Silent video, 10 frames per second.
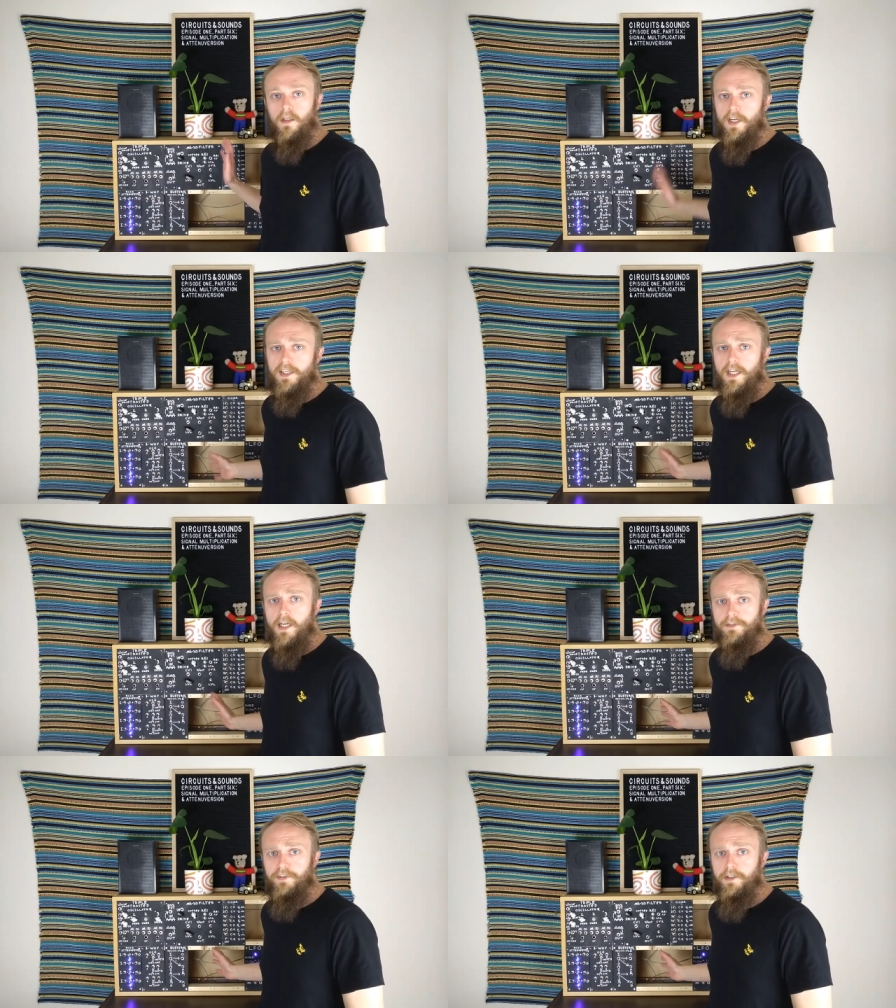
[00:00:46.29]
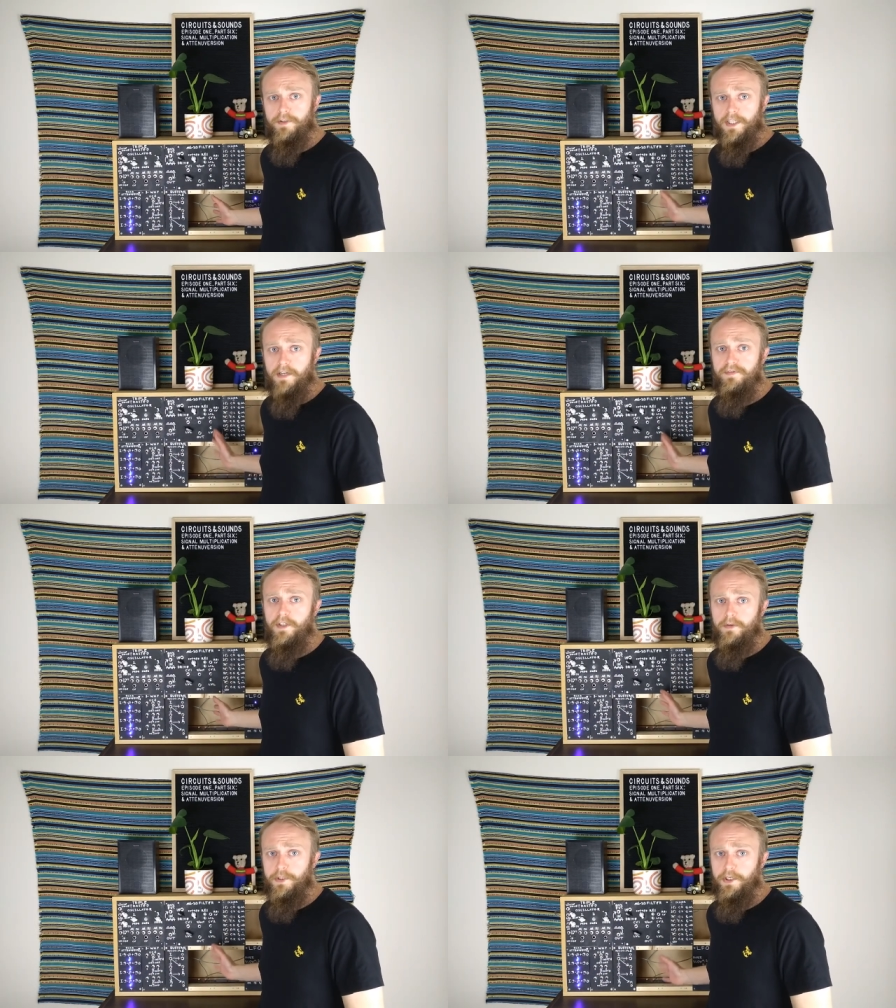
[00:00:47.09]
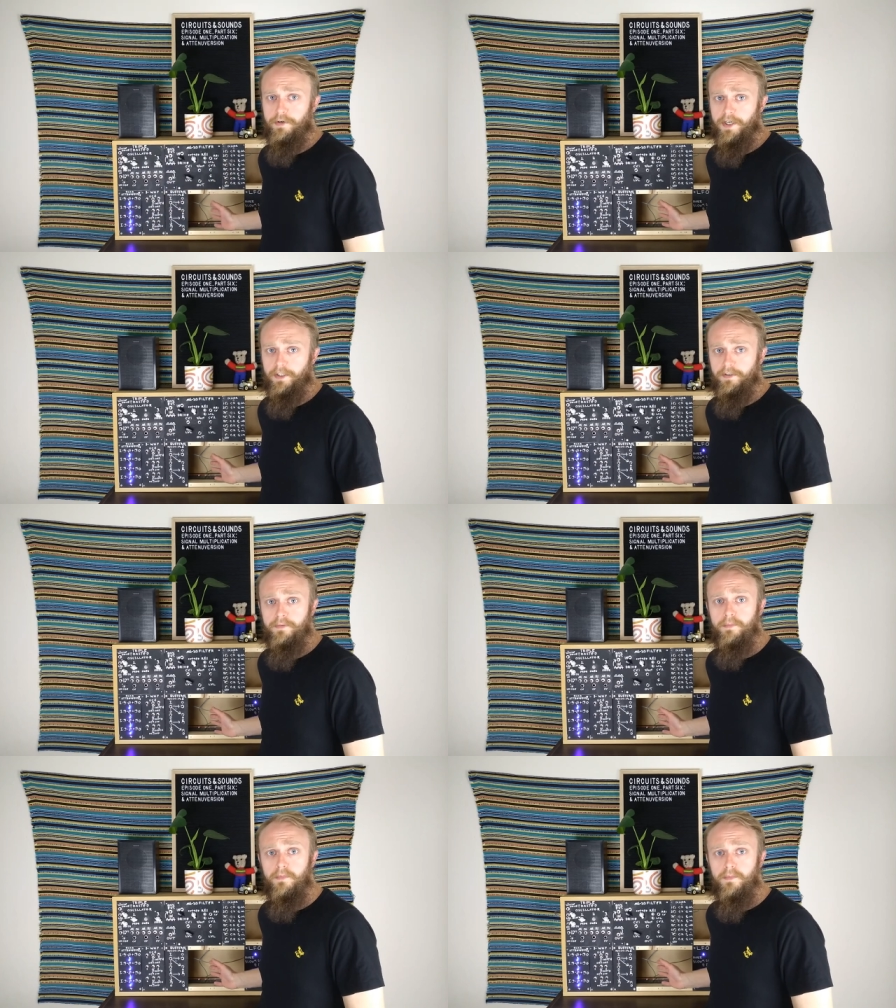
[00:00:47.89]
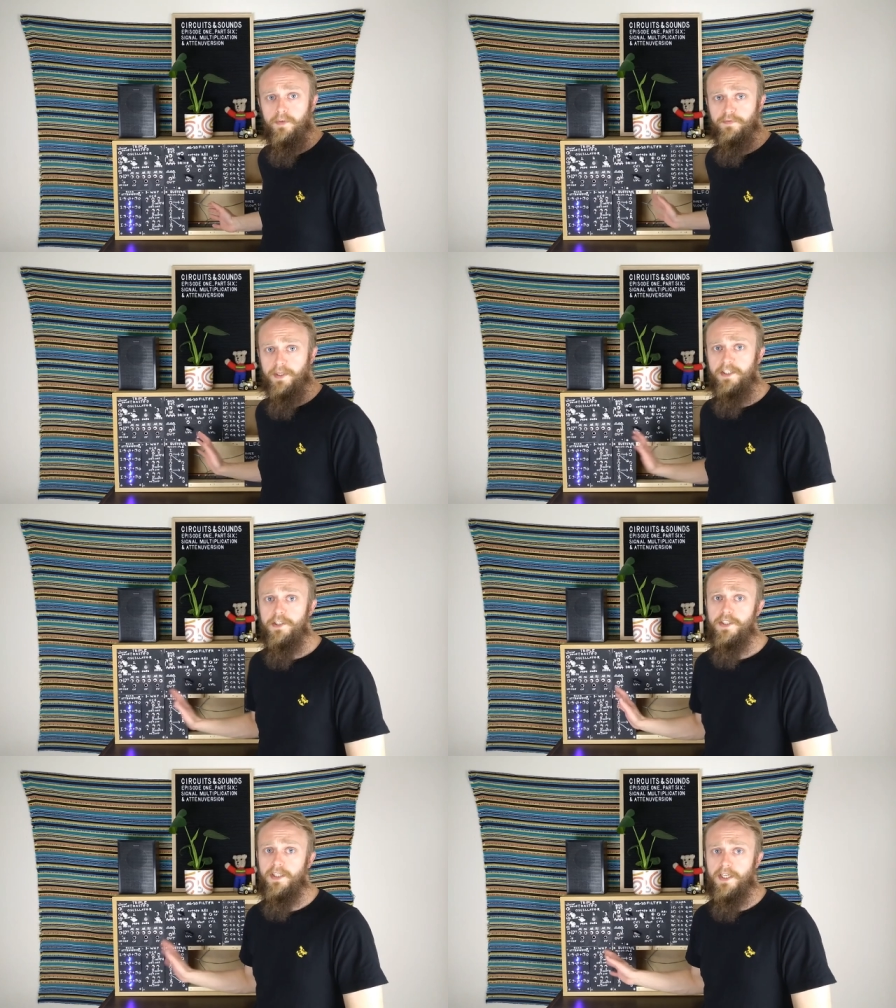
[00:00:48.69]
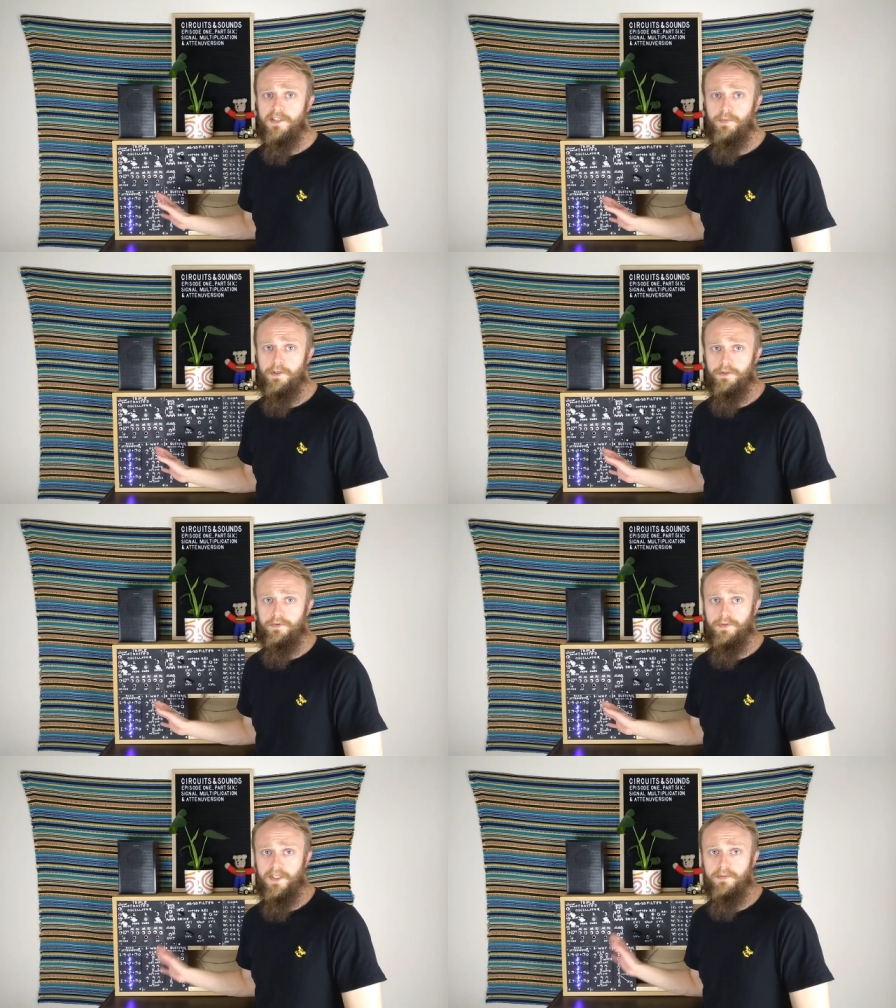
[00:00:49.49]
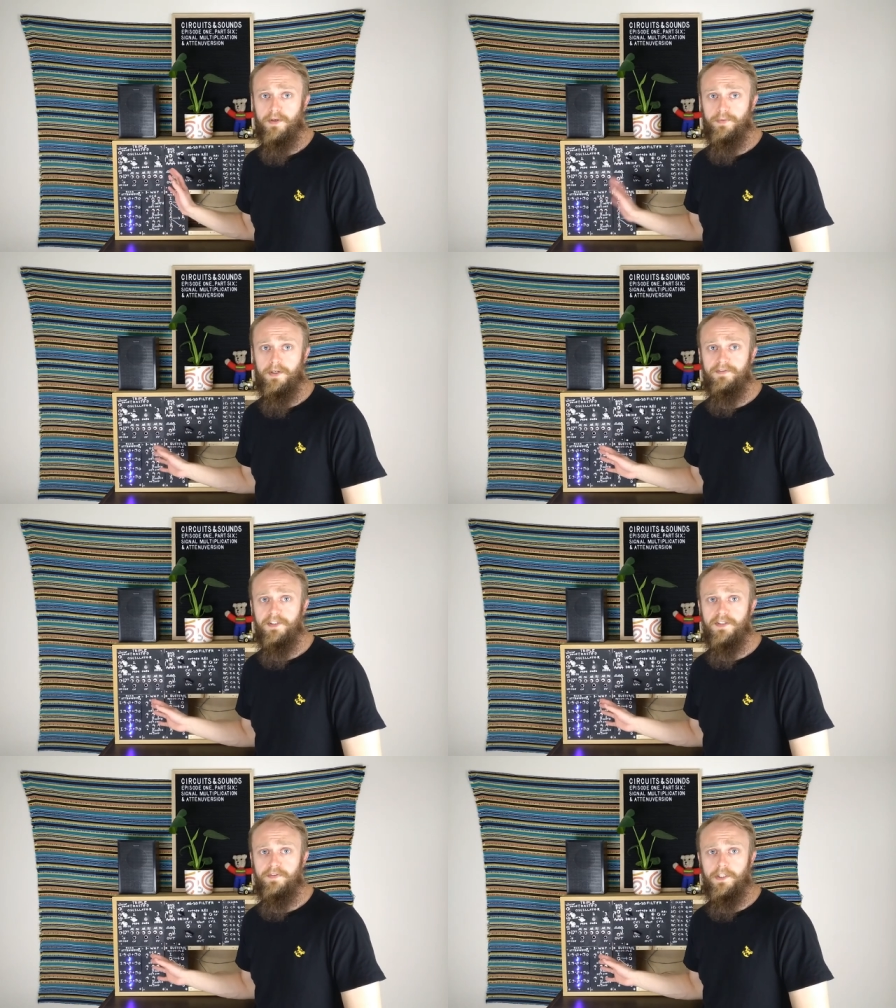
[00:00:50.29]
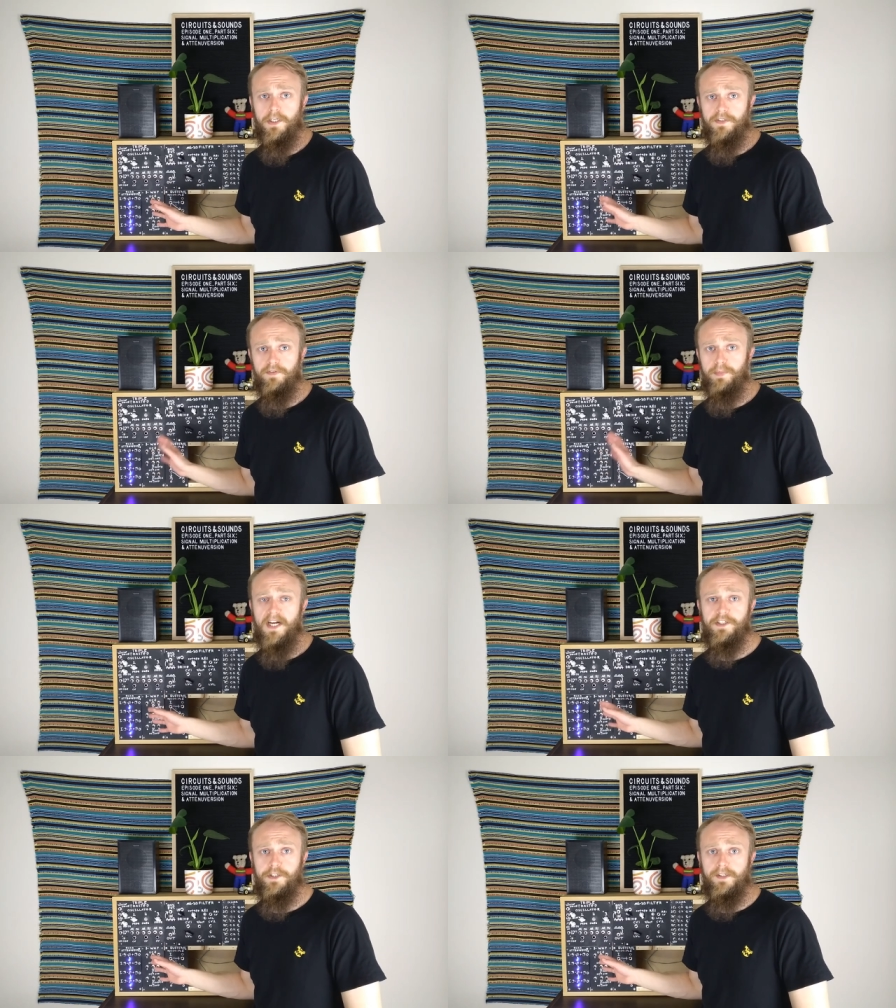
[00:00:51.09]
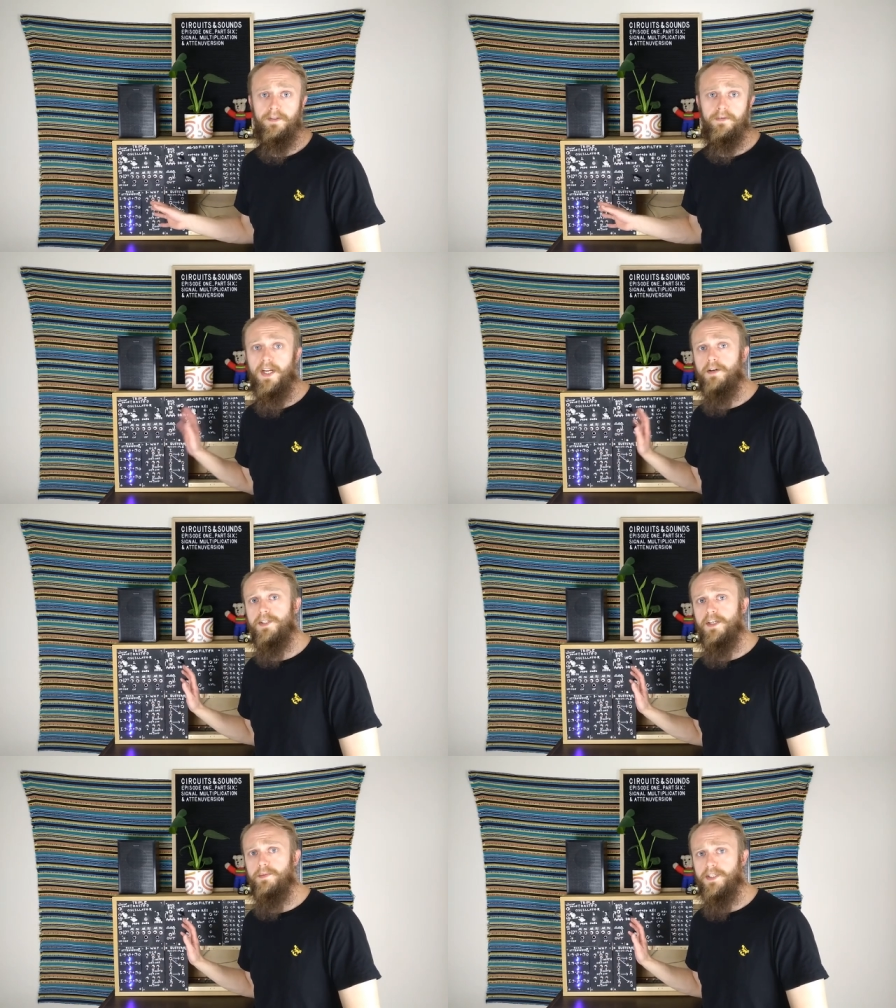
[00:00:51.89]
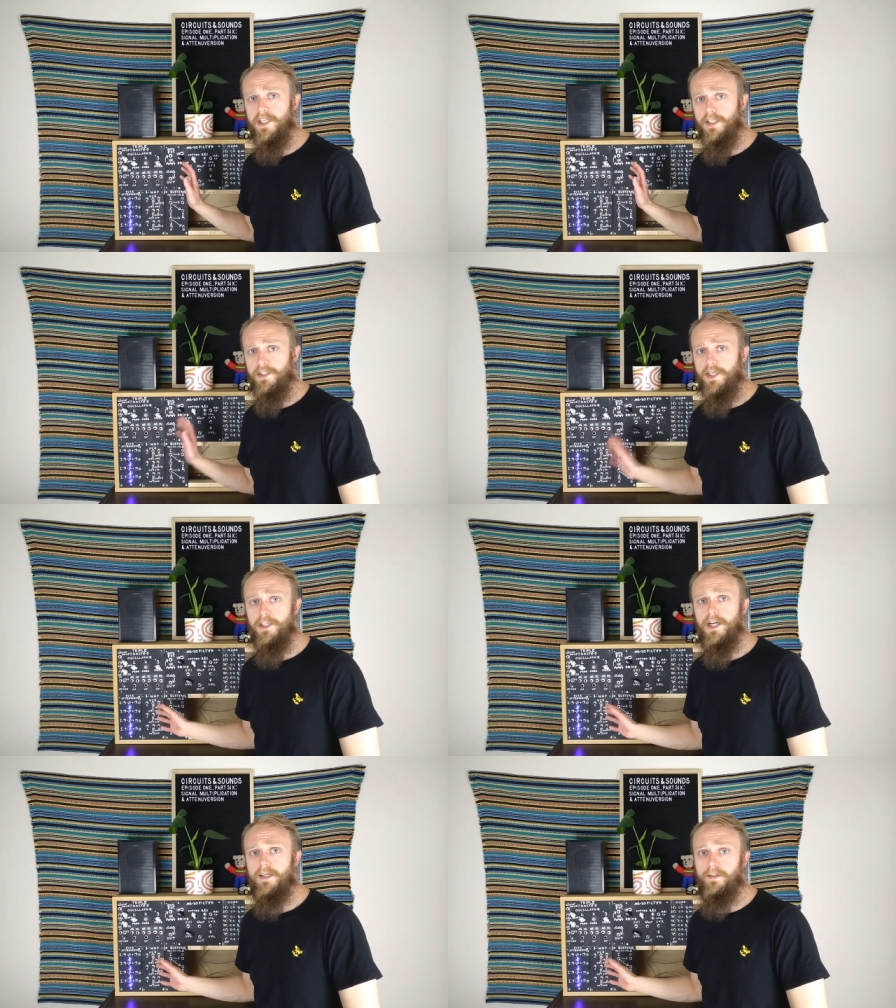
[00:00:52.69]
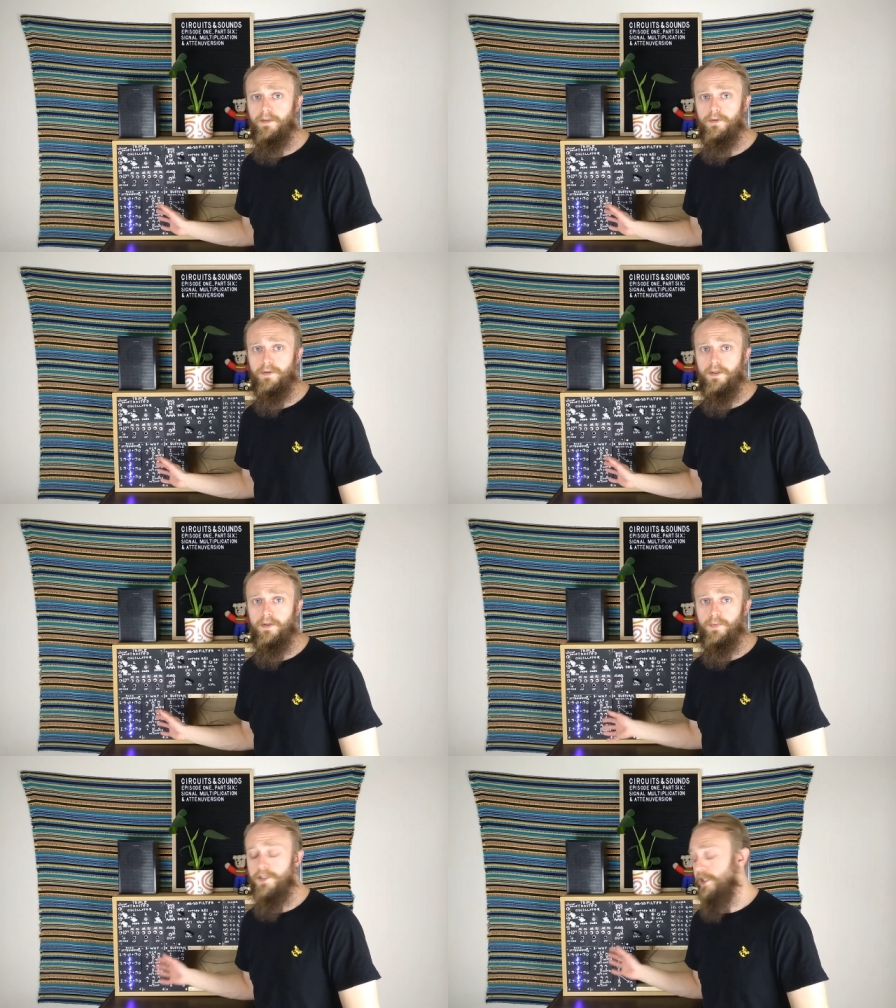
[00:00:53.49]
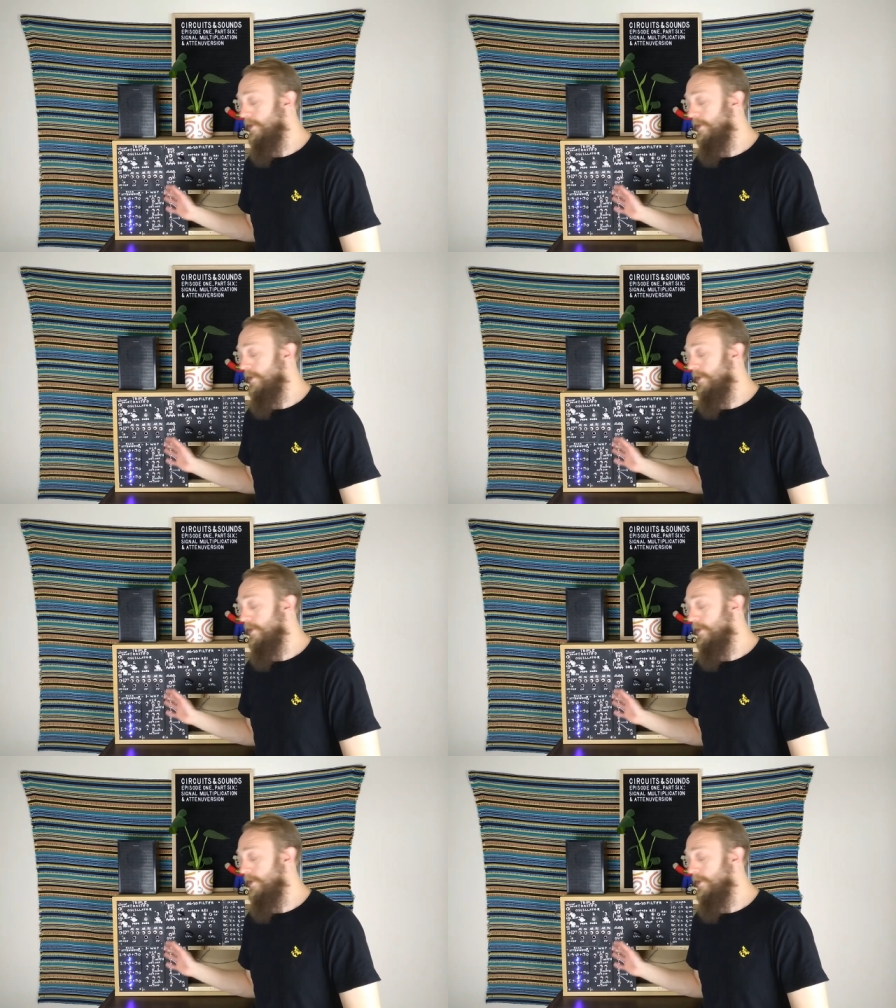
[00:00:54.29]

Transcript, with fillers: Like the LFO and the envelope generator, We've been using these modules in my previous videos for patching, but now it's time to take a dedicated look at